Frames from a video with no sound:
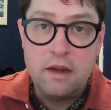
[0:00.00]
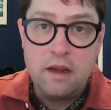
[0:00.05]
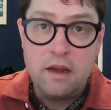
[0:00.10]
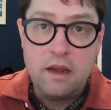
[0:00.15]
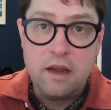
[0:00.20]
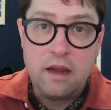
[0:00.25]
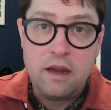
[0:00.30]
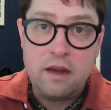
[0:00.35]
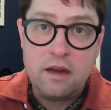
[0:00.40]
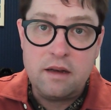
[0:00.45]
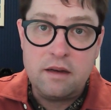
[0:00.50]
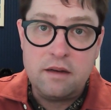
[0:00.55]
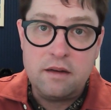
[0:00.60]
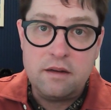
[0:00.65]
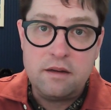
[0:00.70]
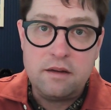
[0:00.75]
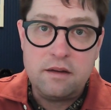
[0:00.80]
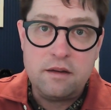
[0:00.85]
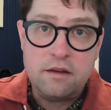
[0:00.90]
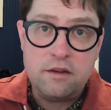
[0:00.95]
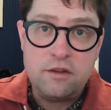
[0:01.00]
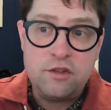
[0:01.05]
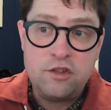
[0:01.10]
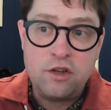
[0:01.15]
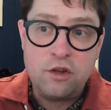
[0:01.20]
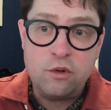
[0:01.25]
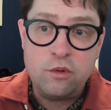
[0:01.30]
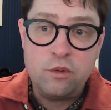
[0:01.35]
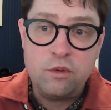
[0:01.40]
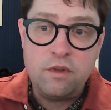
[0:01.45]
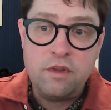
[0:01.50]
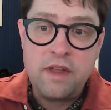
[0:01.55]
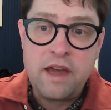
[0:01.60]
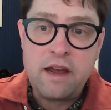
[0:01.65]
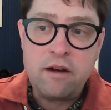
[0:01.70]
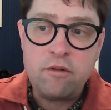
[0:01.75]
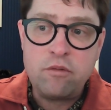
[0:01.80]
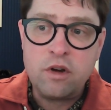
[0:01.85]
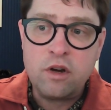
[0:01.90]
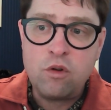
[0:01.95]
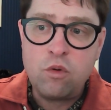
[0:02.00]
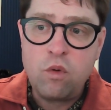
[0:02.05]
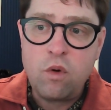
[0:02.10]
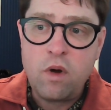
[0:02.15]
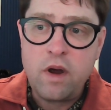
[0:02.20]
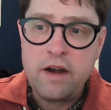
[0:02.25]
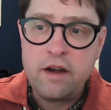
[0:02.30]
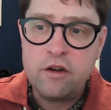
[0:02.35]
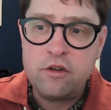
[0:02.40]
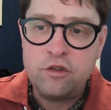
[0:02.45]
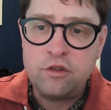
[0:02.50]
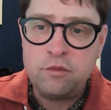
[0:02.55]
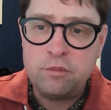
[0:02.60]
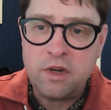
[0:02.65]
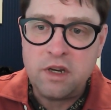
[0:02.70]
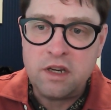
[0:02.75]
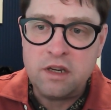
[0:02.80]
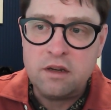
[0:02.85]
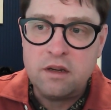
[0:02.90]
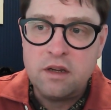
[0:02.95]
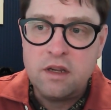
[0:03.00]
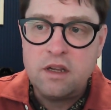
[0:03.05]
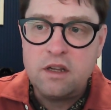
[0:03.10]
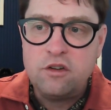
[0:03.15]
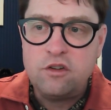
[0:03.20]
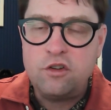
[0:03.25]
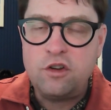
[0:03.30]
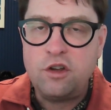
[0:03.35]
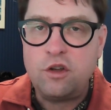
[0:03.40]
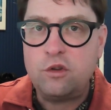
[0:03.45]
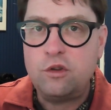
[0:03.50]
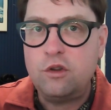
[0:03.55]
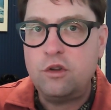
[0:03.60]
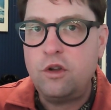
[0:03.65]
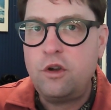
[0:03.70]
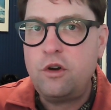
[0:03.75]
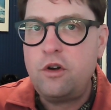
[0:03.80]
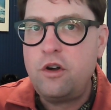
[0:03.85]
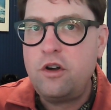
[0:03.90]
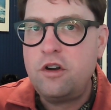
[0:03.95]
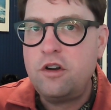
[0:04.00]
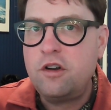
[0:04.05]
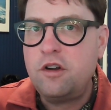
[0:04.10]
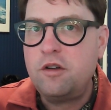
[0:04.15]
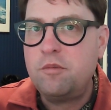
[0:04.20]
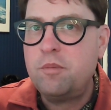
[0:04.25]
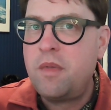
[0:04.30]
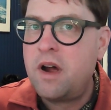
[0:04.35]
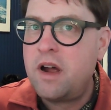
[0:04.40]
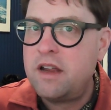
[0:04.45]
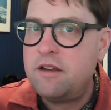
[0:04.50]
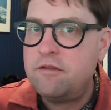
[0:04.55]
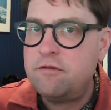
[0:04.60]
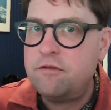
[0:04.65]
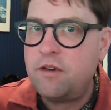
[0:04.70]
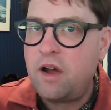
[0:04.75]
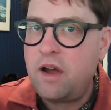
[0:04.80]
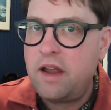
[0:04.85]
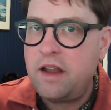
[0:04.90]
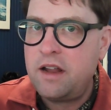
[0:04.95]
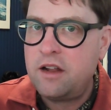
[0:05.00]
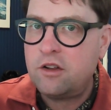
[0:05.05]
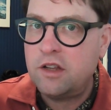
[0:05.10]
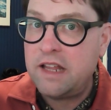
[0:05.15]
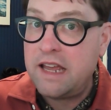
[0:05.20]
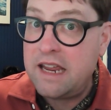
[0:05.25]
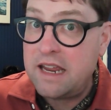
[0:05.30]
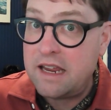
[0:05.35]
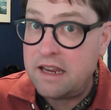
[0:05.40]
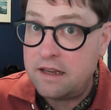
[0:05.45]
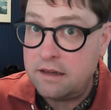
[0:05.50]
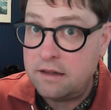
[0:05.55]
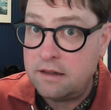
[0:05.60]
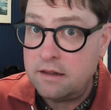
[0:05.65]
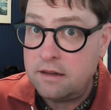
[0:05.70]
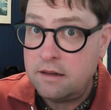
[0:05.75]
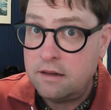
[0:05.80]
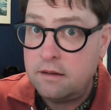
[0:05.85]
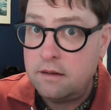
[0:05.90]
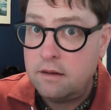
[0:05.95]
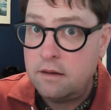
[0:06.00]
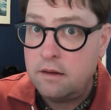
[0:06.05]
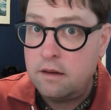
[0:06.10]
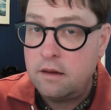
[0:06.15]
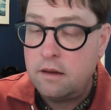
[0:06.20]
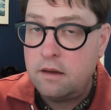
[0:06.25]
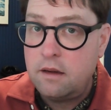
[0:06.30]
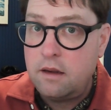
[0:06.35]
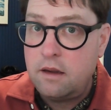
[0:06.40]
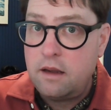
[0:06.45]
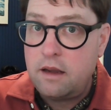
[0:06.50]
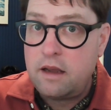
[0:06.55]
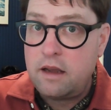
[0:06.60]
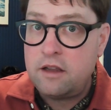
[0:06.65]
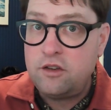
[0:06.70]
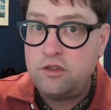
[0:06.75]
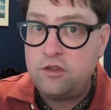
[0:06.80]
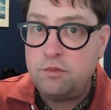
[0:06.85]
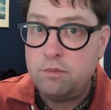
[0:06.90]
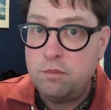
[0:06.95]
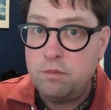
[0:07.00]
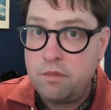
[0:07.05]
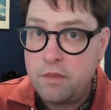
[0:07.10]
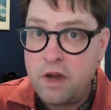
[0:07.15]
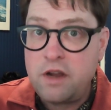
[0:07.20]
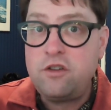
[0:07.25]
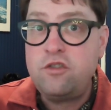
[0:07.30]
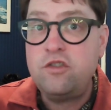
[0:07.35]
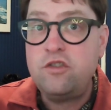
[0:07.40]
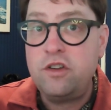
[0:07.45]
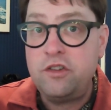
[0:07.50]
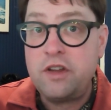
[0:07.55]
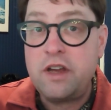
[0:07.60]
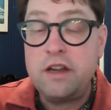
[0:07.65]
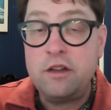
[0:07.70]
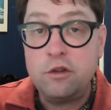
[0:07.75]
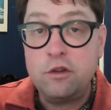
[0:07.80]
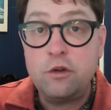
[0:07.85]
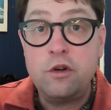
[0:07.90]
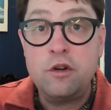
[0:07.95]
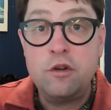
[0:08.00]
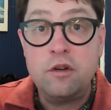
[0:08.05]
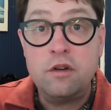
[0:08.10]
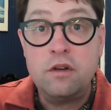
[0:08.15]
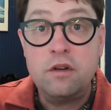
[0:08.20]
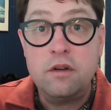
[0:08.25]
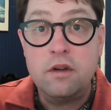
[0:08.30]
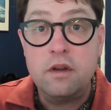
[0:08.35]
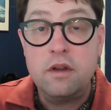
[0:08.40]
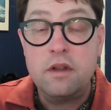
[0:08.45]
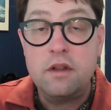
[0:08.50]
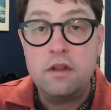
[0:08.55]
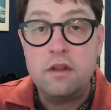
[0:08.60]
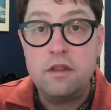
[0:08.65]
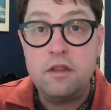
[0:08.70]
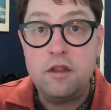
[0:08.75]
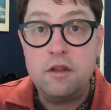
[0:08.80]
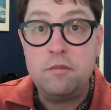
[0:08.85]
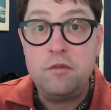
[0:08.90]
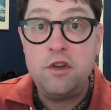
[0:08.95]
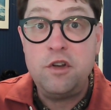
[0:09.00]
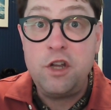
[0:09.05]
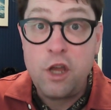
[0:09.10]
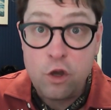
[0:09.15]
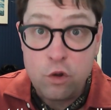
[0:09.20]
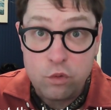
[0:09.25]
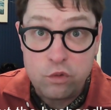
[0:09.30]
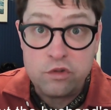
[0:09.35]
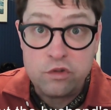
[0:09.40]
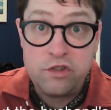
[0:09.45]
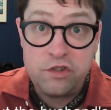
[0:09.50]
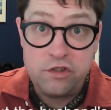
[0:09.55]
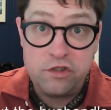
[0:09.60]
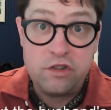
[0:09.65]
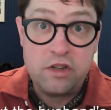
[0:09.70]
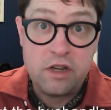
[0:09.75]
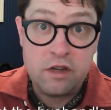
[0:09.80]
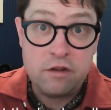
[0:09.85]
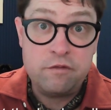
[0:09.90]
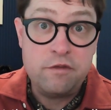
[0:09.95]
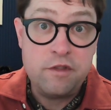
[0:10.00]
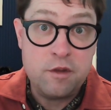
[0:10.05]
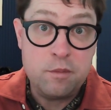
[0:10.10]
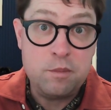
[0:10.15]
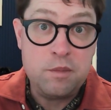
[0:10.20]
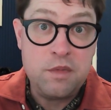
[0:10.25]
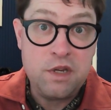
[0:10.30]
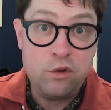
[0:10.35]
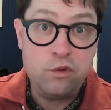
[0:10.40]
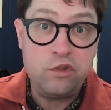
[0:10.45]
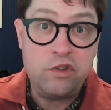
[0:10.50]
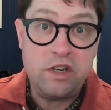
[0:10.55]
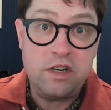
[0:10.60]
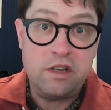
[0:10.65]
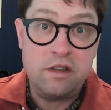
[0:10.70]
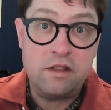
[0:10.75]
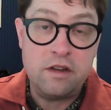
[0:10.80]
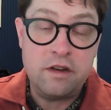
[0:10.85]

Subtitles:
And so that requires me to learn my violin as much as I learn the notes of the music that